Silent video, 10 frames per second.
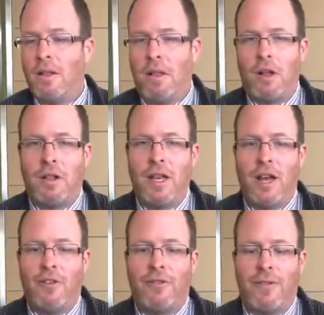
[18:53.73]
luckily
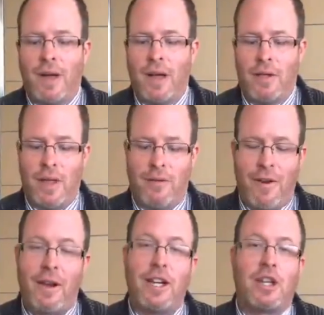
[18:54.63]
enough, uh, the
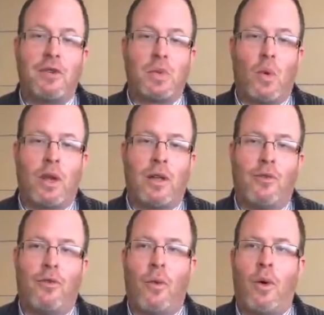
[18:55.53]
foundation I was working
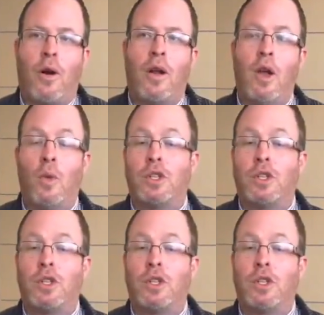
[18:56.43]
for